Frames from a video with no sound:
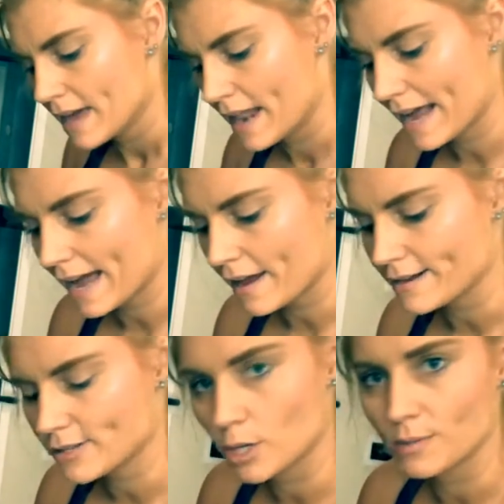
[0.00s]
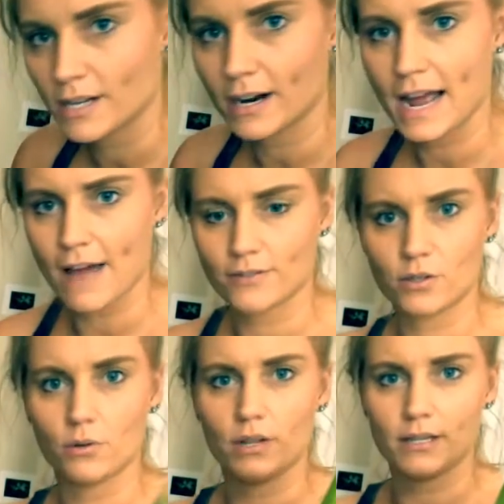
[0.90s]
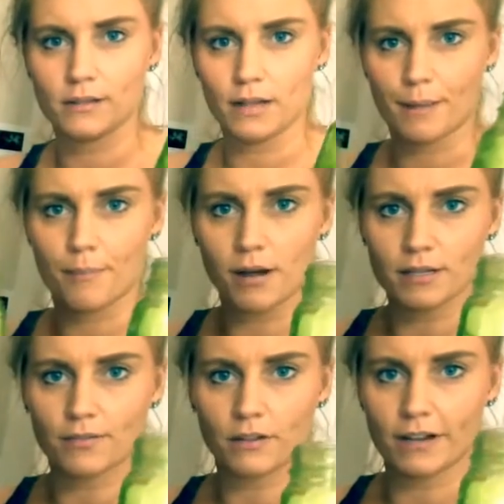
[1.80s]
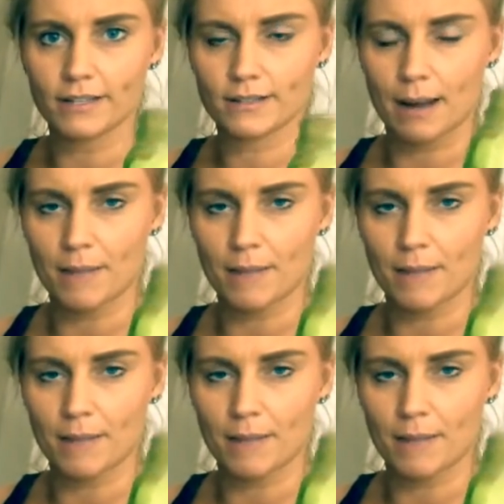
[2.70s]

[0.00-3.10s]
And I got ice cubes here. I have 2 of these like mugs full of ice.